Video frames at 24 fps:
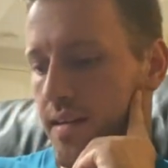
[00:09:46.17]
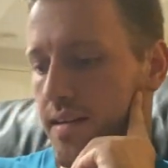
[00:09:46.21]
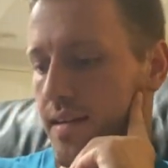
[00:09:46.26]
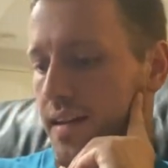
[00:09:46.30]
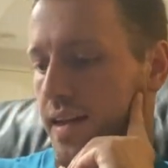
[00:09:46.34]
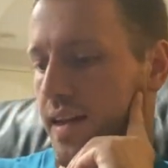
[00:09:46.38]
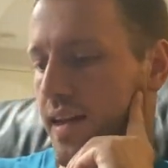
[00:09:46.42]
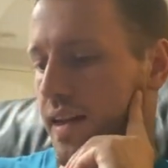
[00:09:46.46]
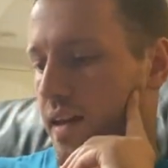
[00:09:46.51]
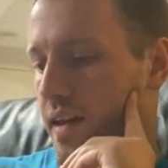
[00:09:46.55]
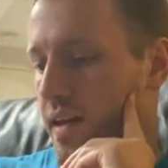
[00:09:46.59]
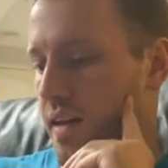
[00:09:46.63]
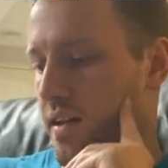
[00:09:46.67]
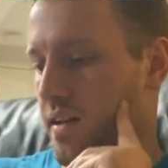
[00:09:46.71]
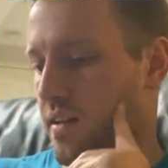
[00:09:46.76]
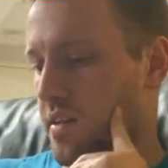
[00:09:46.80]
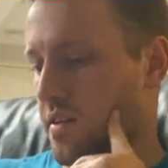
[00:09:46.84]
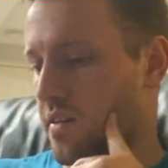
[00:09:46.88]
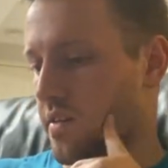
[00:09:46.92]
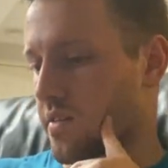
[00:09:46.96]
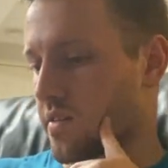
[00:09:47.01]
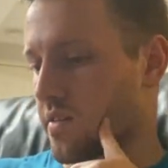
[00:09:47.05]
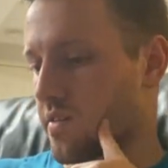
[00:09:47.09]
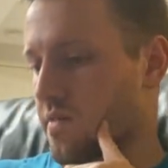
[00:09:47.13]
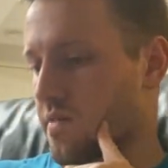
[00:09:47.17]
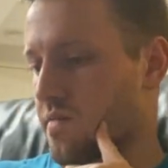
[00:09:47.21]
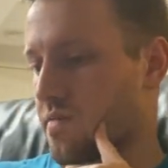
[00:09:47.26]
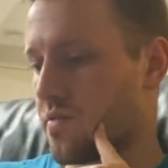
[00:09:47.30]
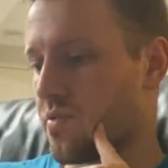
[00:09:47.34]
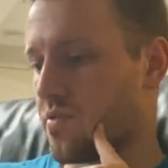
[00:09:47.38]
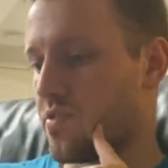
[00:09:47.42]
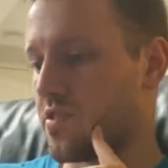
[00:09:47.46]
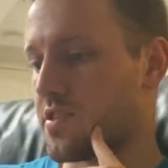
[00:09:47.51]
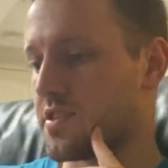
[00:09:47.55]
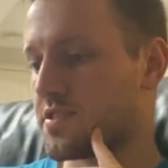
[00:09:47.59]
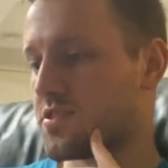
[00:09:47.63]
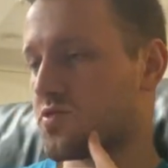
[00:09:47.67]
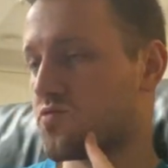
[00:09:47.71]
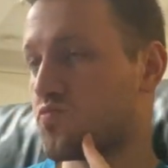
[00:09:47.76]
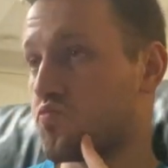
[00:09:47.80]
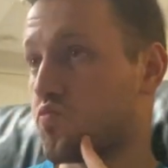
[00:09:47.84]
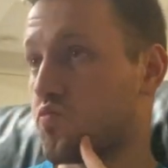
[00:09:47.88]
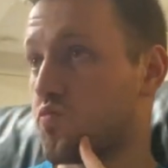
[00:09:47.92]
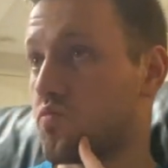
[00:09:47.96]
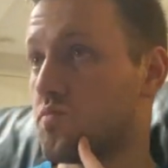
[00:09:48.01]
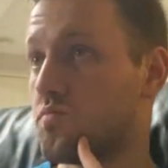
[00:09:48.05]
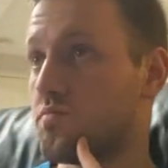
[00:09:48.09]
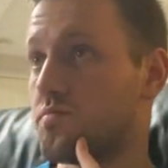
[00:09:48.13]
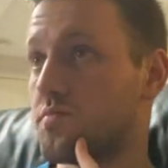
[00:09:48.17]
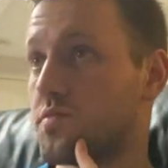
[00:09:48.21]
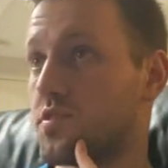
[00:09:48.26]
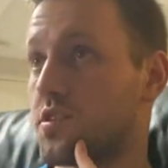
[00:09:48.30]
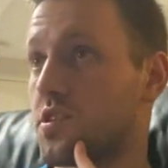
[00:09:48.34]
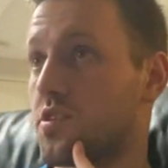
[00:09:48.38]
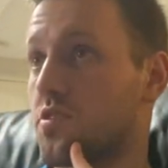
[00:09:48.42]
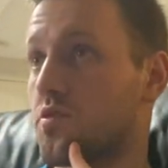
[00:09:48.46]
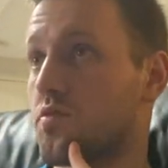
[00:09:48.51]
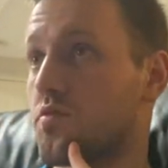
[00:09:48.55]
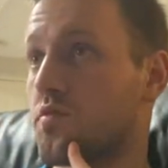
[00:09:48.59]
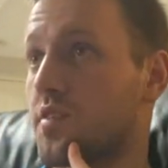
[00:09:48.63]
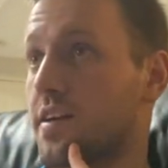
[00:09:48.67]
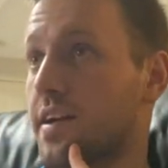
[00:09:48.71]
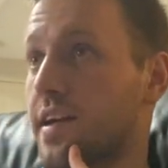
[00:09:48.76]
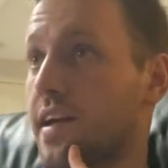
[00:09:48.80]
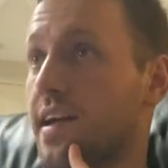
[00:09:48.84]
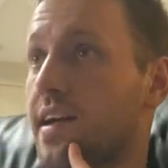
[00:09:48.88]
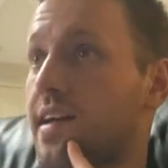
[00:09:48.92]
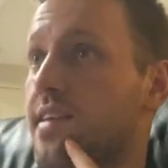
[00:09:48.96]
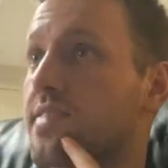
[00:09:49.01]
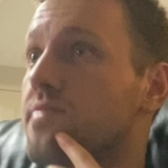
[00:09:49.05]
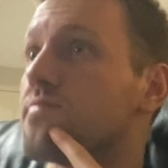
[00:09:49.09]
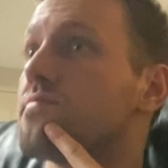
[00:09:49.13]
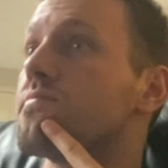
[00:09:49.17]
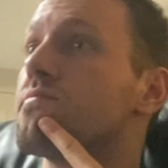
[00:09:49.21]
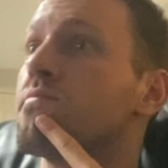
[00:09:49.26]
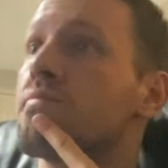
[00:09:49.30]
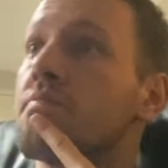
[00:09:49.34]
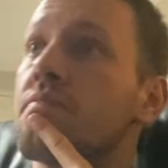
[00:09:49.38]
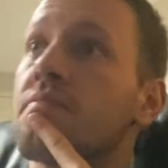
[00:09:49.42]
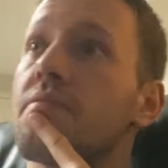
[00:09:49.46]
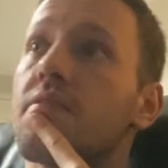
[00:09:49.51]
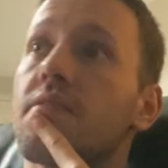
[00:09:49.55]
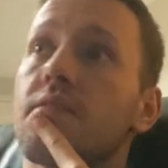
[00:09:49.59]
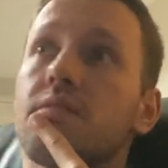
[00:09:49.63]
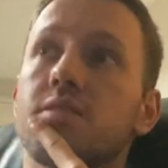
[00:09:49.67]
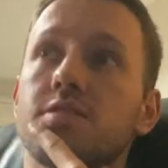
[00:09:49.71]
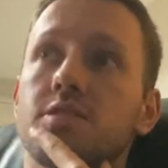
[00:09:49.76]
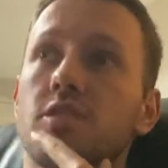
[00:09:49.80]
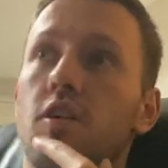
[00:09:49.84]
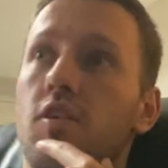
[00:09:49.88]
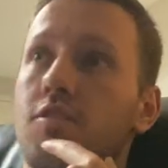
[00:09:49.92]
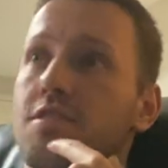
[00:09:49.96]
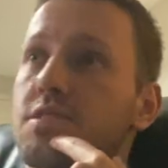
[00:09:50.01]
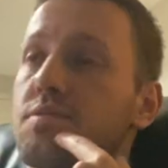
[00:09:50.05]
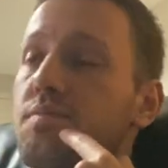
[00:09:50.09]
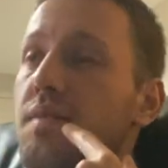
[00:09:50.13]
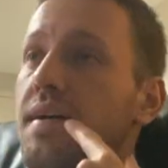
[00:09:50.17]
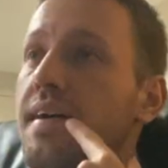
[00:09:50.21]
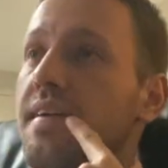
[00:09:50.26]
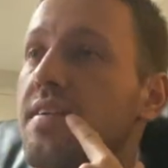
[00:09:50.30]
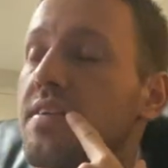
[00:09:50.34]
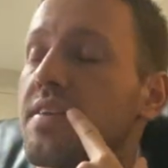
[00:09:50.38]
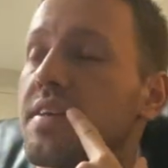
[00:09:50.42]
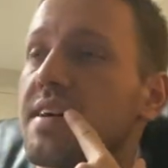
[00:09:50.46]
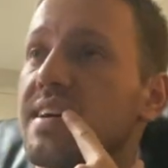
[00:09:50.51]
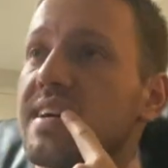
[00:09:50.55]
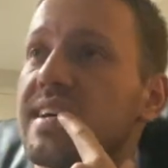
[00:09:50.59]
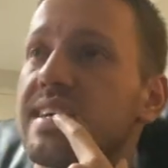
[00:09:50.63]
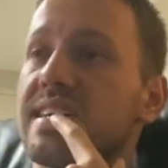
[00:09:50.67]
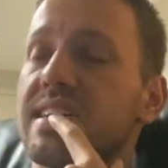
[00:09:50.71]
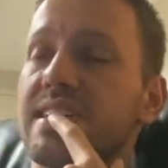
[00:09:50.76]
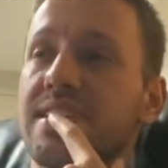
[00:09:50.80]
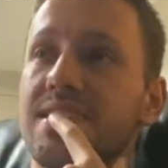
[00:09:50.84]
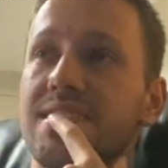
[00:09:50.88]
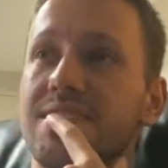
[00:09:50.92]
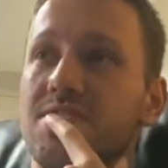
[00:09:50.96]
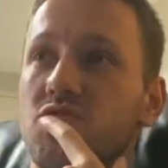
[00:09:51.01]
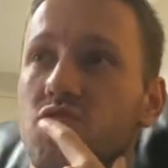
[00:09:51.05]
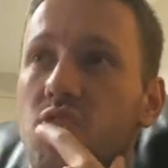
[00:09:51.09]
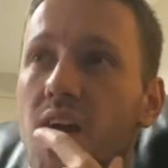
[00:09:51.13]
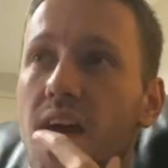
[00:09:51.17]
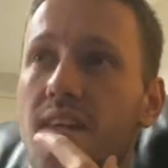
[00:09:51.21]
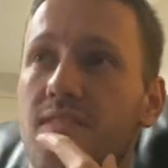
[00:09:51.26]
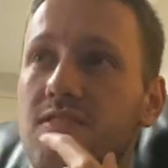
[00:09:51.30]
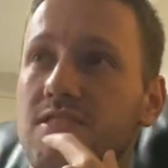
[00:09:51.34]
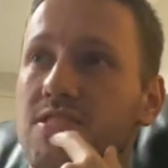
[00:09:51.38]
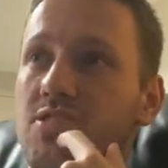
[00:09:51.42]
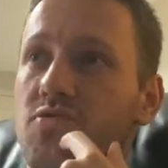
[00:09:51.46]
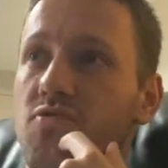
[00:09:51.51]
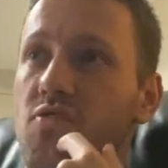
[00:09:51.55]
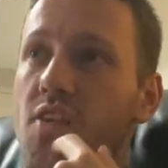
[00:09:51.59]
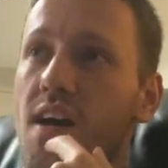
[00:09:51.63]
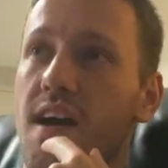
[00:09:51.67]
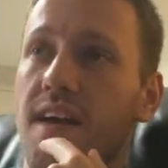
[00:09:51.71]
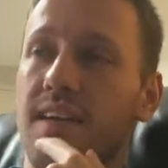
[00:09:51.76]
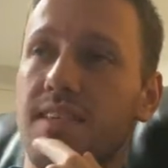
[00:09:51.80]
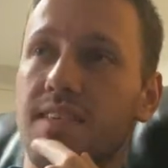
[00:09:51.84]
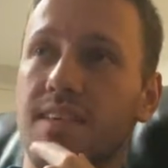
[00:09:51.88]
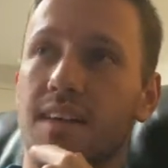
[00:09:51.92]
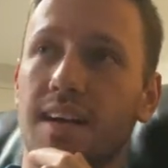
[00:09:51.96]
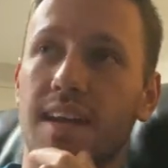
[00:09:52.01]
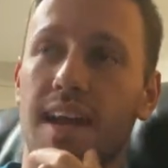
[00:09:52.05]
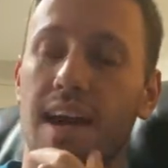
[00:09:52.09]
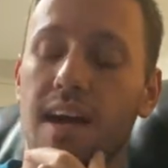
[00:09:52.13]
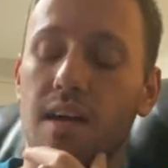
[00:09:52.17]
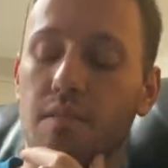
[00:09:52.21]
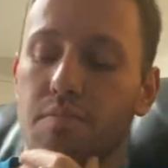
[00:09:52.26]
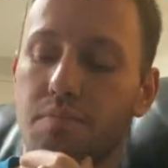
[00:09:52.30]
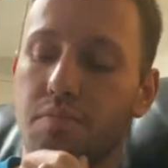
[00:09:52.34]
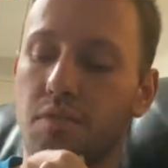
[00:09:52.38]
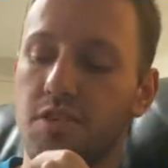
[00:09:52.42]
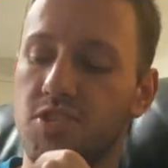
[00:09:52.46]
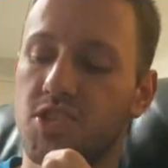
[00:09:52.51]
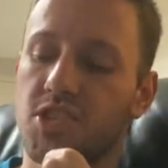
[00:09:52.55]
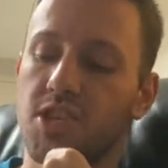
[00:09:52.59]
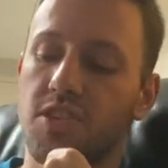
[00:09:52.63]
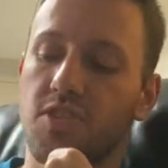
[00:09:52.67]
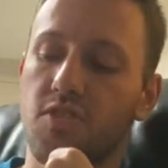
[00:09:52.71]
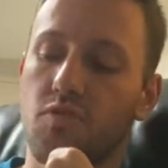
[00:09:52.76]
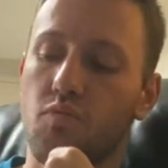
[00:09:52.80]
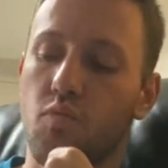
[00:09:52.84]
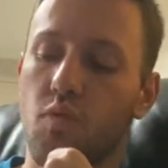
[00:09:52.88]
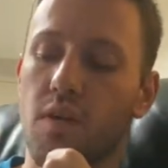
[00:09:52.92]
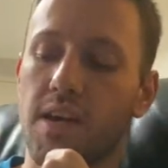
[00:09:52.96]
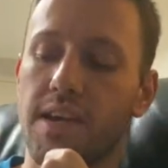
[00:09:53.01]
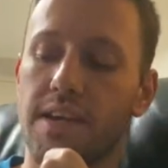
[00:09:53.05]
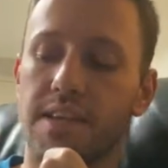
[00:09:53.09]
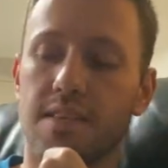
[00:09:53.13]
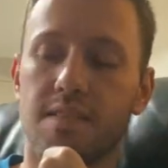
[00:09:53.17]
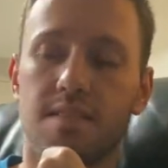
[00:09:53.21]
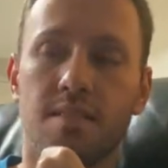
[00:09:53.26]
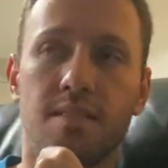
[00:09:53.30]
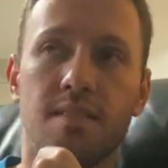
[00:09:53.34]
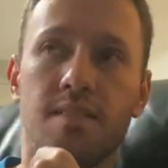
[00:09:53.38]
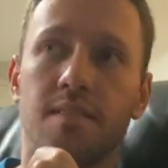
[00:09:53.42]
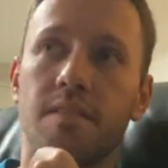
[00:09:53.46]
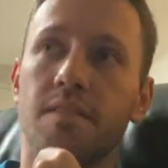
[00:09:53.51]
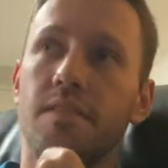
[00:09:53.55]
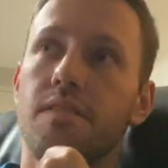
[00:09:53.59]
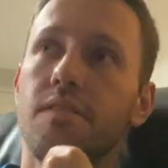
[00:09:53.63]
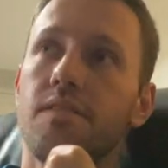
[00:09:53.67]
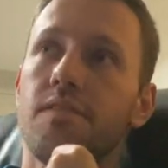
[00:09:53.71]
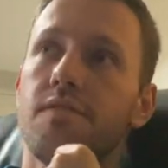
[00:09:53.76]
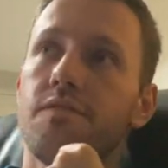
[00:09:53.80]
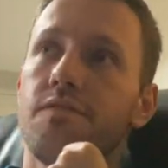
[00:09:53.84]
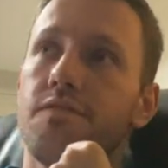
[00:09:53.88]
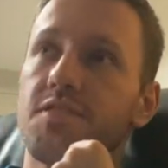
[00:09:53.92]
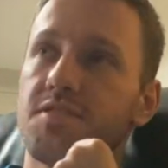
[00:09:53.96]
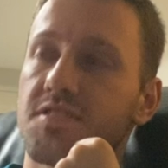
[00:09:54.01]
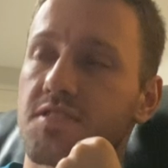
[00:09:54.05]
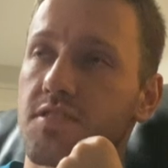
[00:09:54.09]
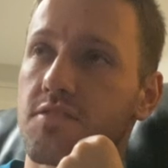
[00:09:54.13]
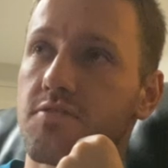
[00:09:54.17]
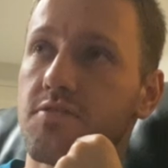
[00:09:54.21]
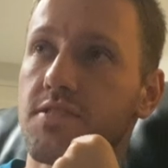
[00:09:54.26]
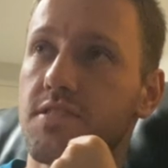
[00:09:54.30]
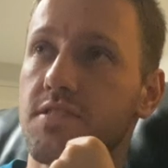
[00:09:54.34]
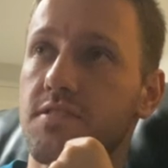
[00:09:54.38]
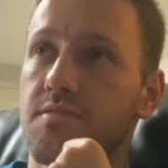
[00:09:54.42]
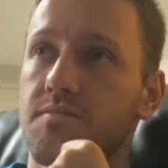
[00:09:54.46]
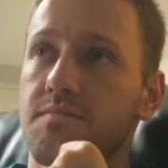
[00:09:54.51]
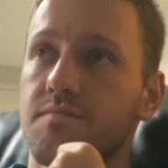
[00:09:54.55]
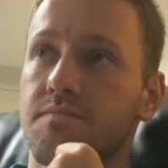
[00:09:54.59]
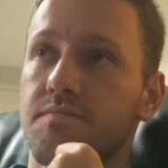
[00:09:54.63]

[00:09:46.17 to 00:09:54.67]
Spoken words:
And this, again, we talked about Travis and Ryan kind of out-punching their weight physically.